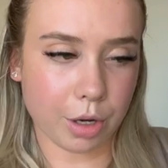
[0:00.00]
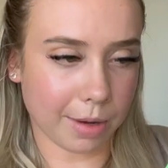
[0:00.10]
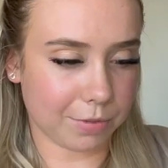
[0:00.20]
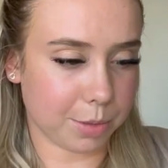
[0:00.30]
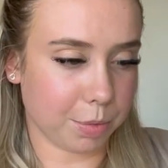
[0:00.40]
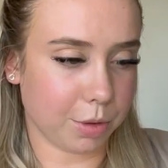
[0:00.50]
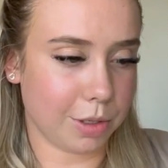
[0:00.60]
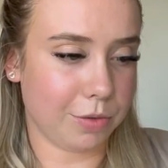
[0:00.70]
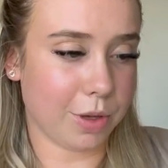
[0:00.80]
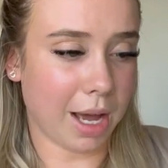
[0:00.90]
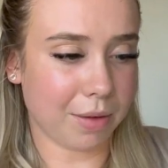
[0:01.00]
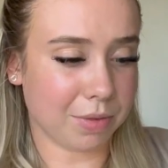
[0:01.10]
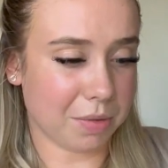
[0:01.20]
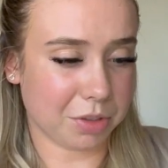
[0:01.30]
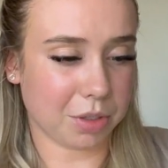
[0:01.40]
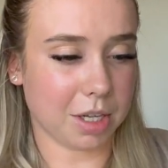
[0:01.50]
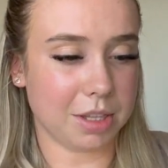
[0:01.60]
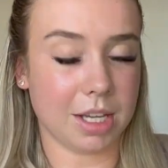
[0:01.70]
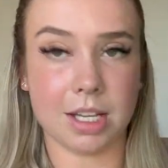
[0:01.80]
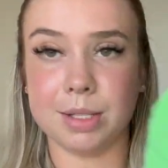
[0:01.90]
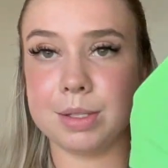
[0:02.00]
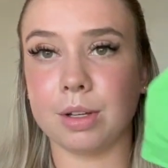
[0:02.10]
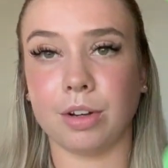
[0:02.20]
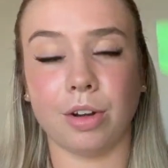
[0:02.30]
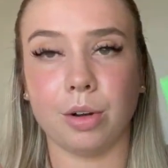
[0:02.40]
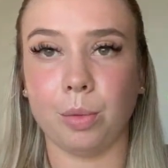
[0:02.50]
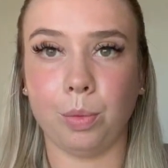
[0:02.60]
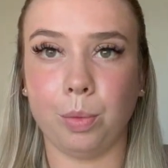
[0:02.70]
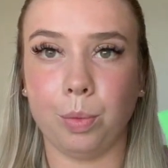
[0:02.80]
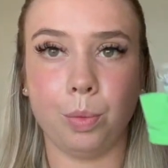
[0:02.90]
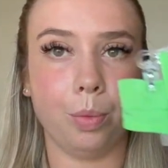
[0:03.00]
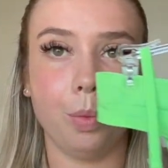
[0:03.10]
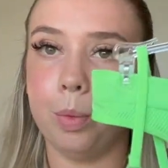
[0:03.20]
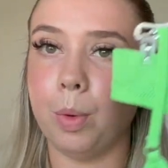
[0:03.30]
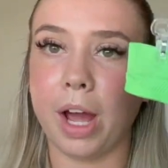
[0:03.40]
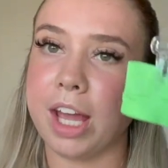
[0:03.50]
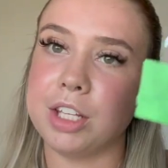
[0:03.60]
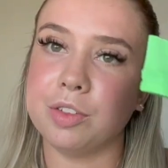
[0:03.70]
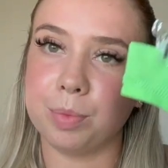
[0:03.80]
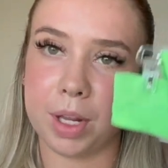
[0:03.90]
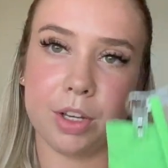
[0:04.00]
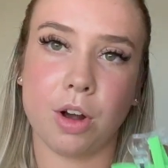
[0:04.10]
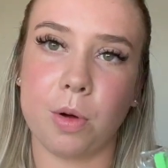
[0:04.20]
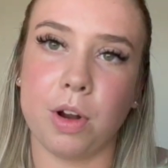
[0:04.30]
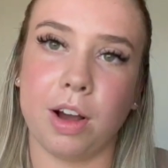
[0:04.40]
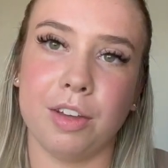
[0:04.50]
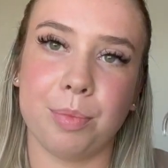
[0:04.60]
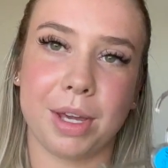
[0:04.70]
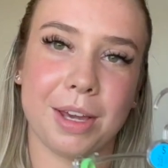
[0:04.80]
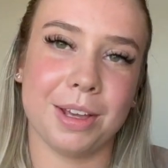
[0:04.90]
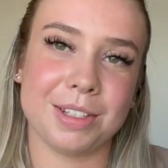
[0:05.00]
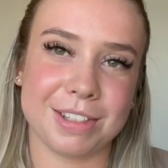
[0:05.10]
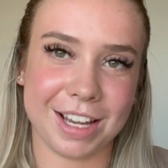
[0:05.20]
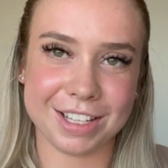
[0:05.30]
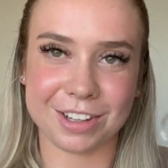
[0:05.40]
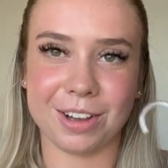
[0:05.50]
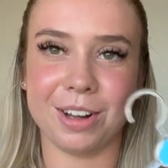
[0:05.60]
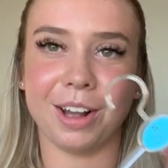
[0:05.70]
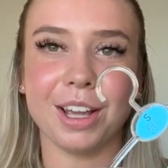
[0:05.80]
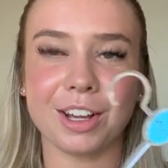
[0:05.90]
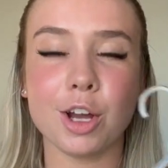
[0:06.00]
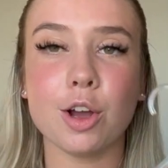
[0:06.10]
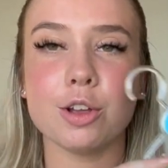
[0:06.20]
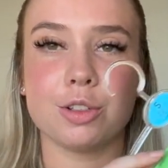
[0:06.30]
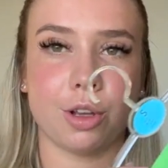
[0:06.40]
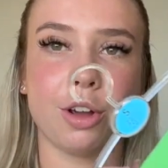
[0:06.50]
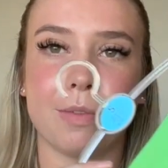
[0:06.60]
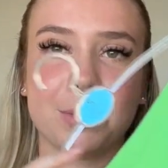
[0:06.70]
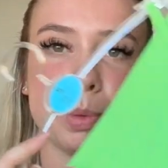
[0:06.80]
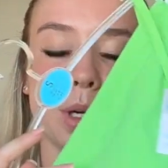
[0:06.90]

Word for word: comfortable if you have never tried these I don't know where you've been your whole life because these are like so comfortable.